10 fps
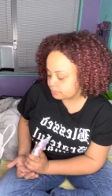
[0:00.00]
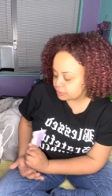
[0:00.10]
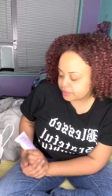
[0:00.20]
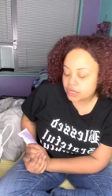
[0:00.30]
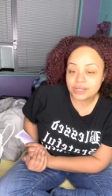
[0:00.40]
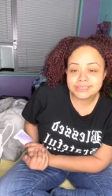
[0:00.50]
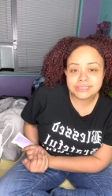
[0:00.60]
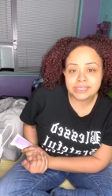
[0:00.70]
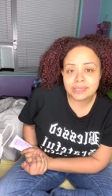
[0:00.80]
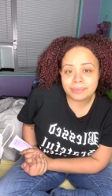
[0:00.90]
moving on
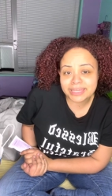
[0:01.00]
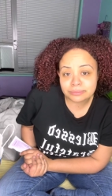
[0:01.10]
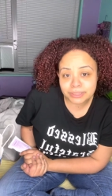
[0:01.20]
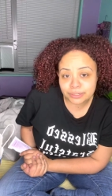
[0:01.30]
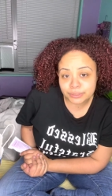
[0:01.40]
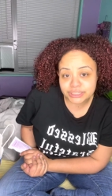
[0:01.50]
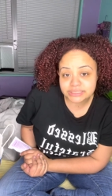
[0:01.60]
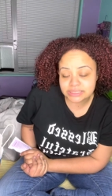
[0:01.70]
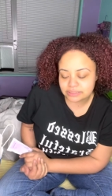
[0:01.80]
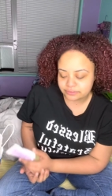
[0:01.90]
to the Bath and Body Works
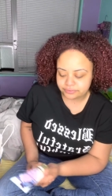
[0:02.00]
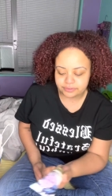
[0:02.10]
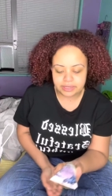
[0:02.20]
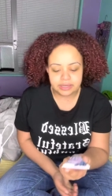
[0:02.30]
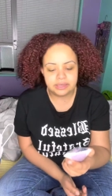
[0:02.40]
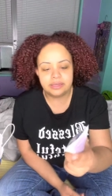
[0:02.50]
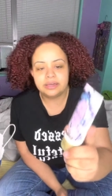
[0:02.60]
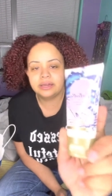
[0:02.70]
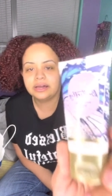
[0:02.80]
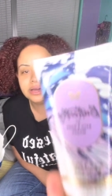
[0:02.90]
stuff, I
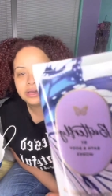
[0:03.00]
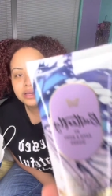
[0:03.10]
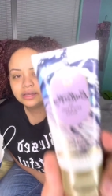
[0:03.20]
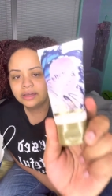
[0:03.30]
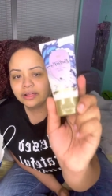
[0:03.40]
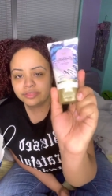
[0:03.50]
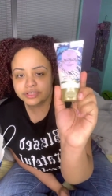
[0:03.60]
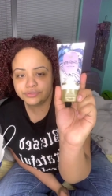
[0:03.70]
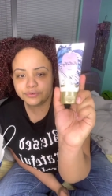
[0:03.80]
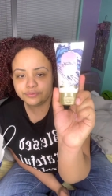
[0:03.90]
got
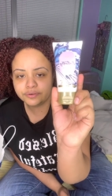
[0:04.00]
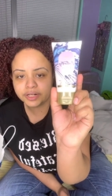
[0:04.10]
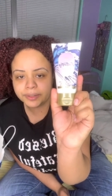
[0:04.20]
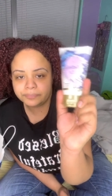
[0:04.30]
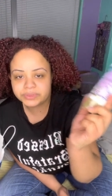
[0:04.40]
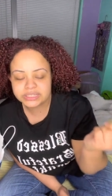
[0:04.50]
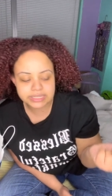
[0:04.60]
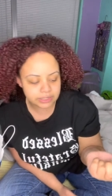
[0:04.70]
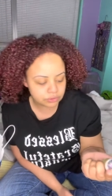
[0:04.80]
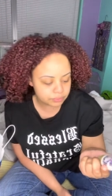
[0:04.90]
this for free because I
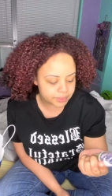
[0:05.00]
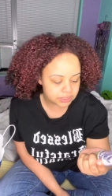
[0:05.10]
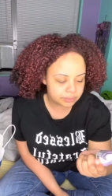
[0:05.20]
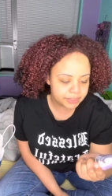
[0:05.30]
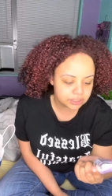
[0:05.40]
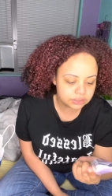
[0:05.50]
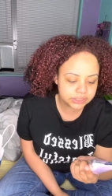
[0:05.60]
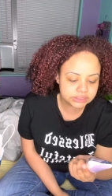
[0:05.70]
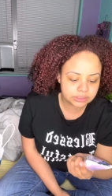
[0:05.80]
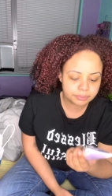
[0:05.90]
had a coupon in the mail.
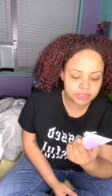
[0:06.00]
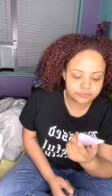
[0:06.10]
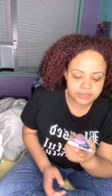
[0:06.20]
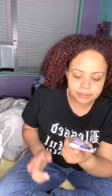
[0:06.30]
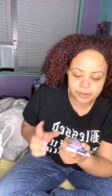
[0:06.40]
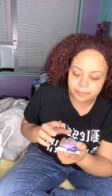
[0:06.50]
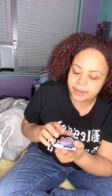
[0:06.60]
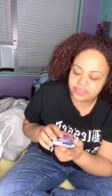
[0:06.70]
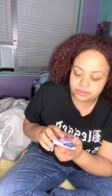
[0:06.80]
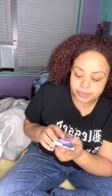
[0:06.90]
It's the Butterfly by
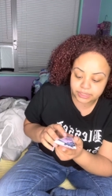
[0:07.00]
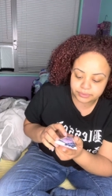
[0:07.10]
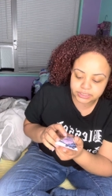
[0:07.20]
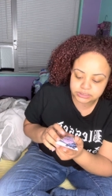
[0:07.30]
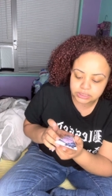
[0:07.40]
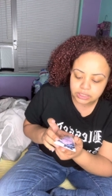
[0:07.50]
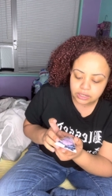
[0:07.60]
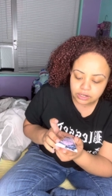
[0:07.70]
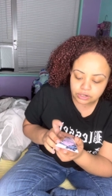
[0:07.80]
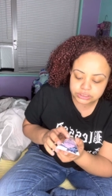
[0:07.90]
Bath and Body Works
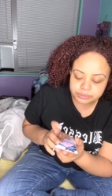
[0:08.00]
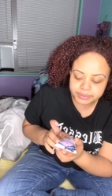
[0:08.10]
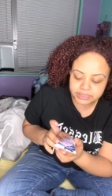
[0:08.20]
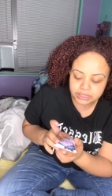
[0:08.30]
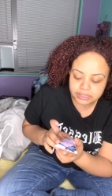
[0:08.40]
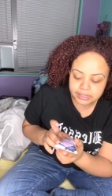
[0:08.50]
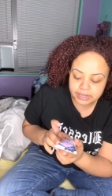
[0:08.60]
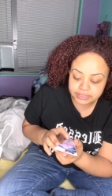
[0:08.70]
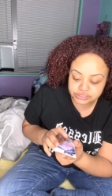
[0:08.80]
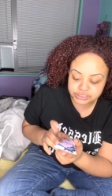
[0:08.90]
Ultimate
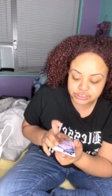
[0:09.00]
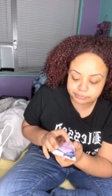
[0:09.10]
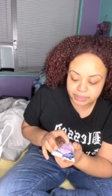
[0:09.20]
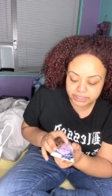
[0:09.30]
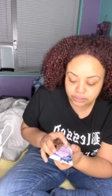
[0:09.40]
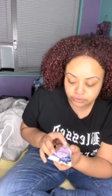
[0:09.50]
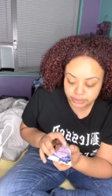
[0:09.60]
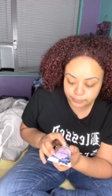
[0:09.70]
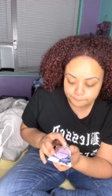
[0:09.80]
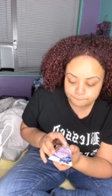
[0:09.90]
Hydration Body
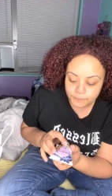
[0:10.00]
Cream.